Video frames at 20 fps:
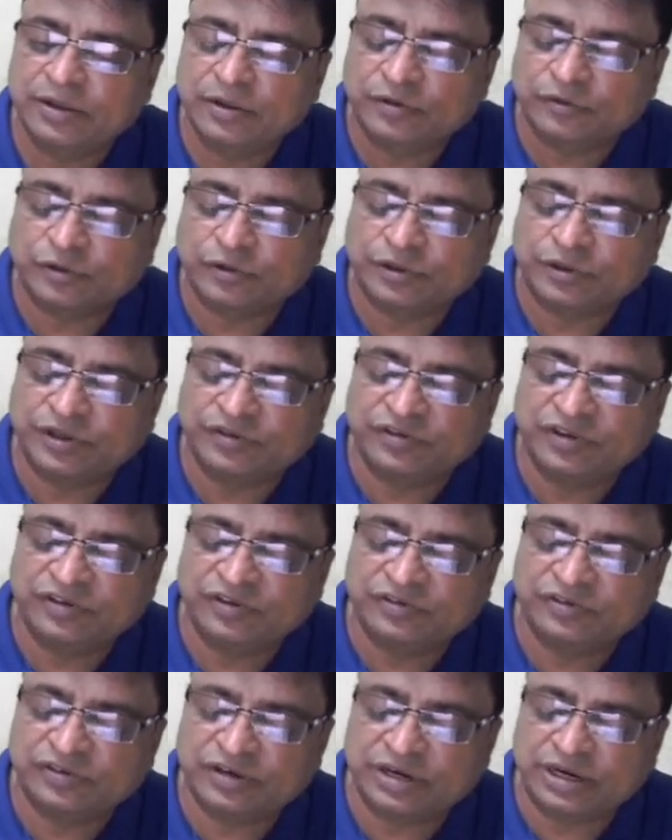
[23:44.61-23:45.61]
So this
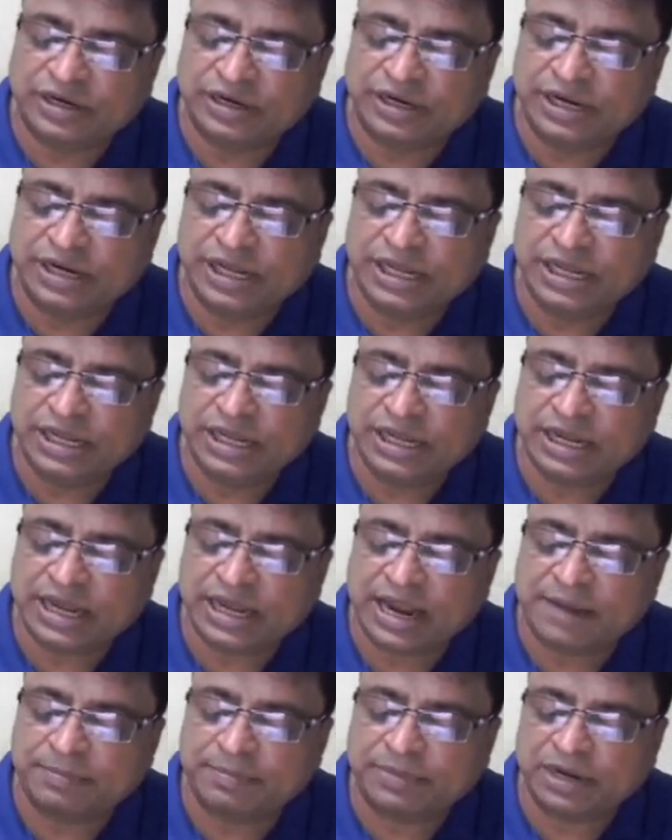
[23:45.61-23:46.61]
is d
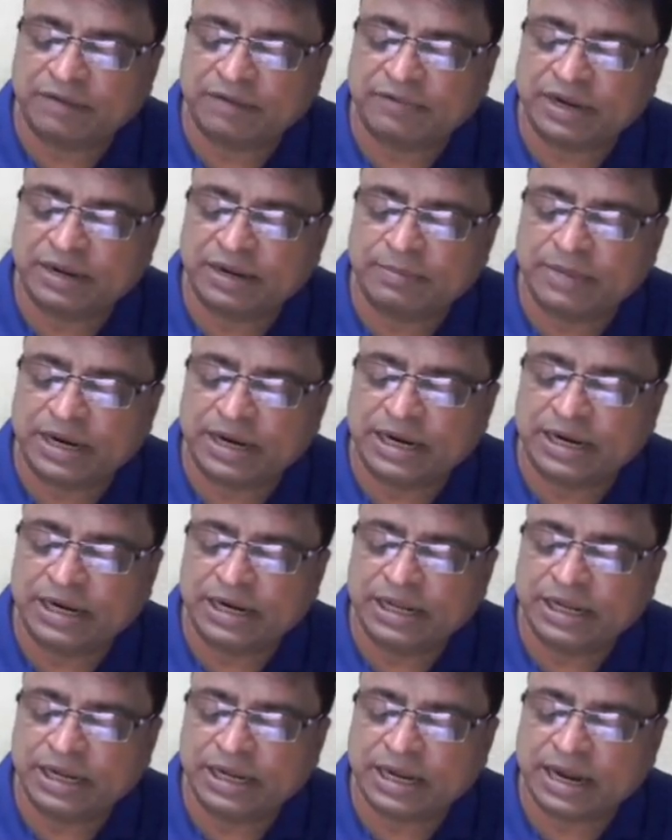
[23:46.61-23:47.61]
capital Y by
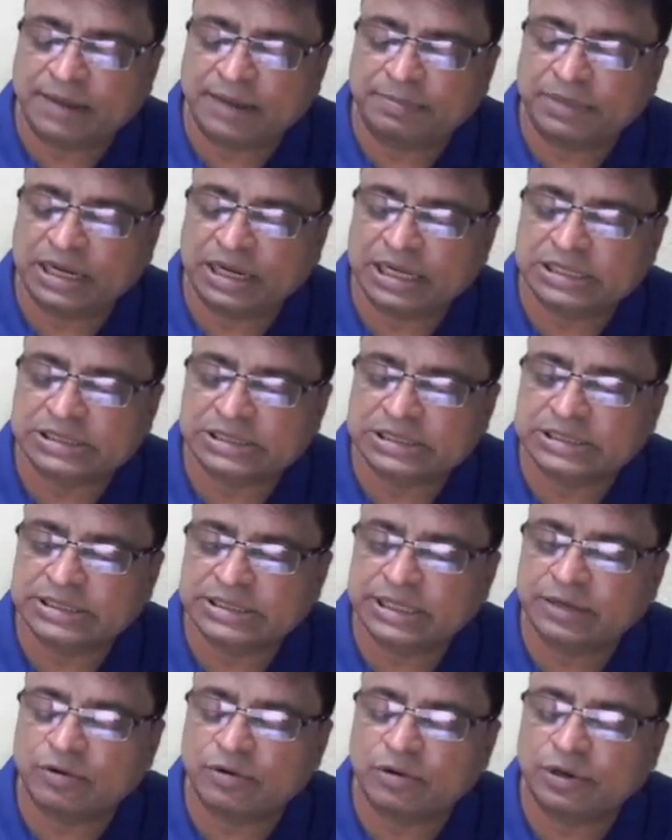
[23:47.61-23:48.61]
d capital X is
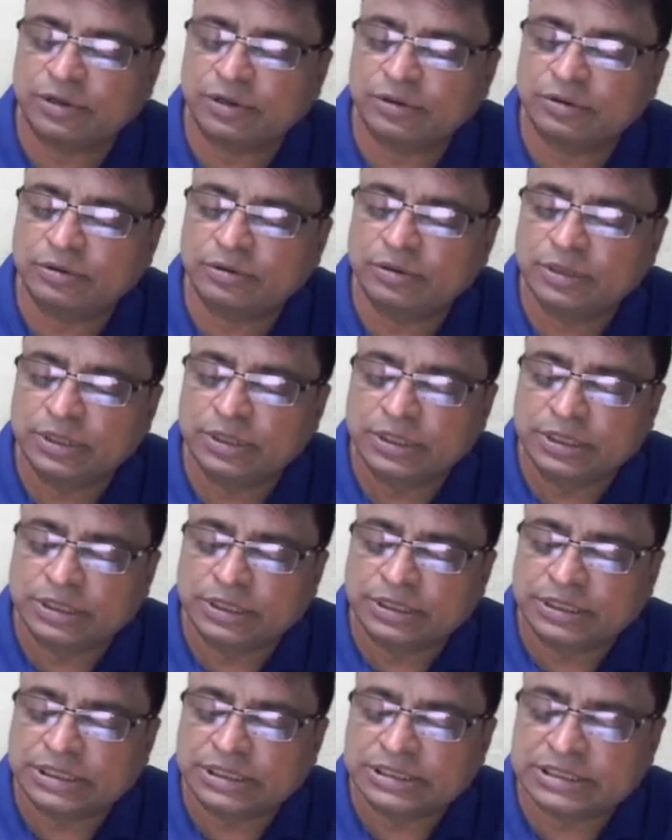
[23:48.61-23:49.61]
equal to,
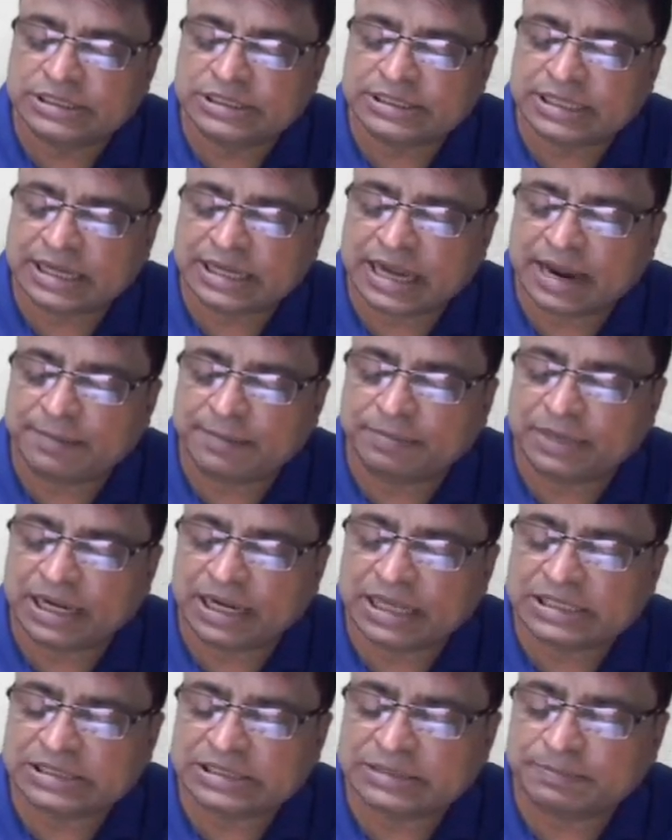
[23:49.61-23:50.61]
this is capital
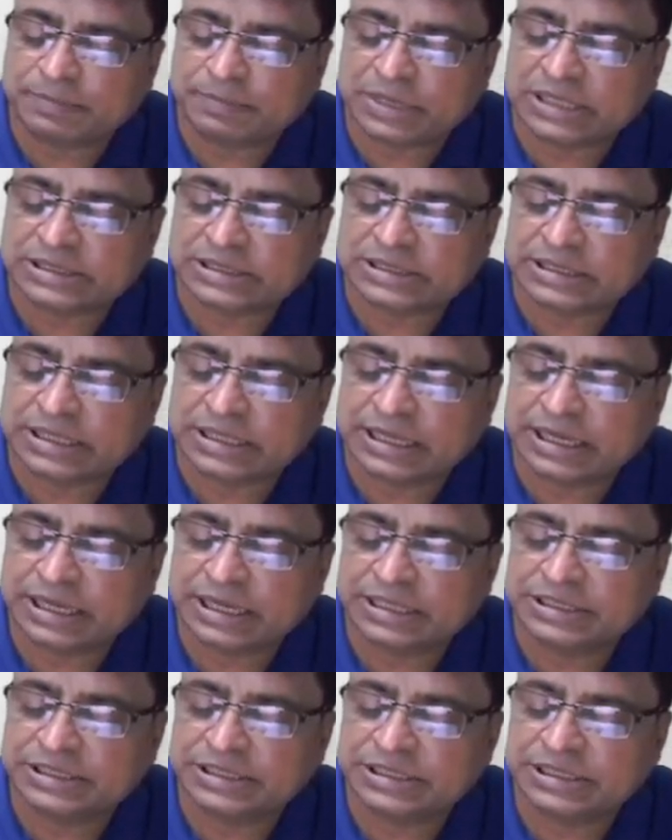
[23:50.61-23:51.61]
X plus
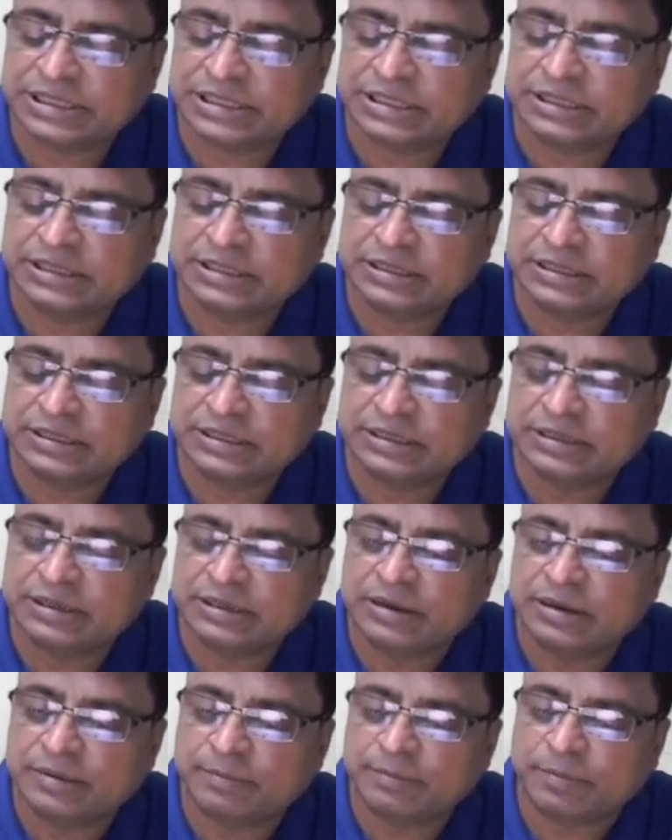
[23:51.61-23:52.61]
h
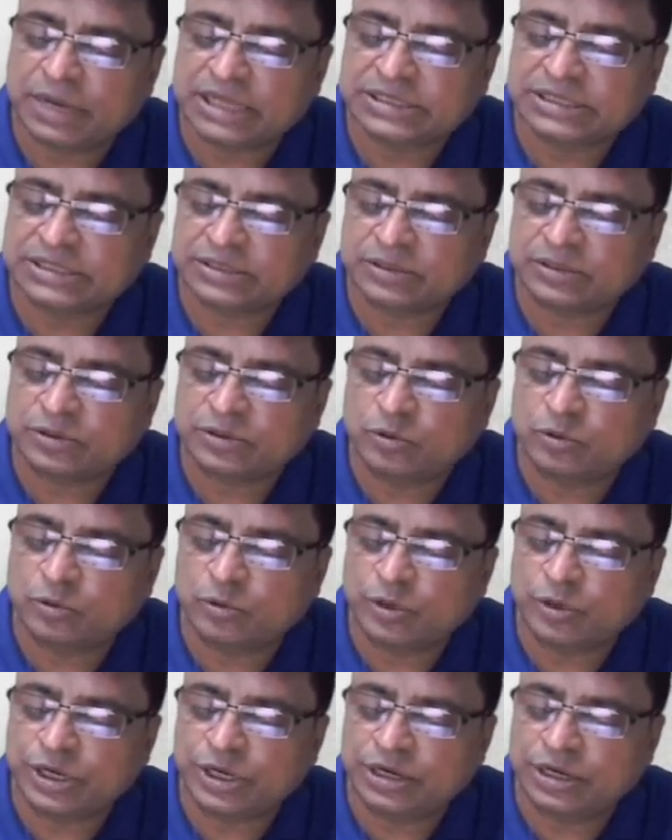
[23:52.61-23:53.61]
plus
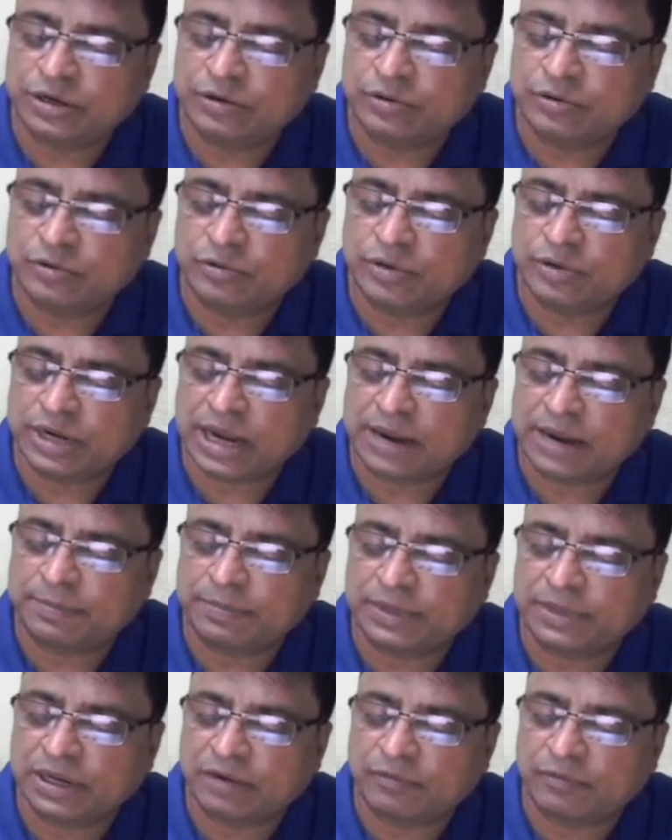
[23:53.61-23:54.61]
2 into
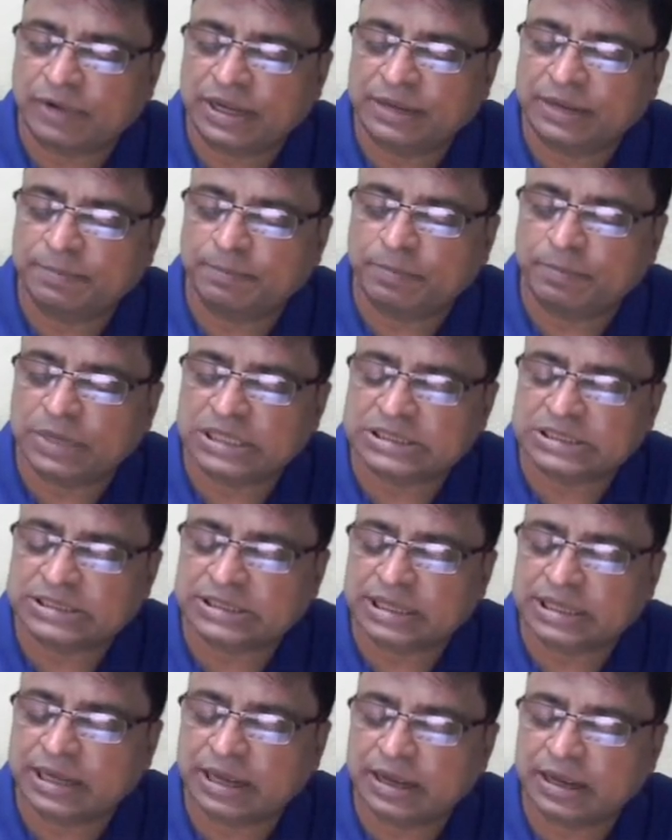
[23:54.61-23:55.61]
capital Y plus
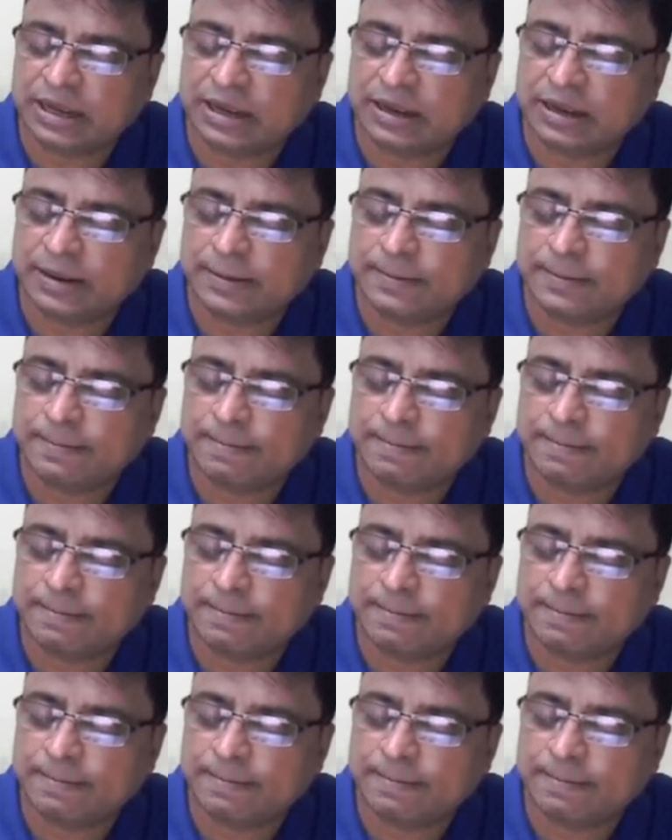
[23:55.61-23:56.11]
k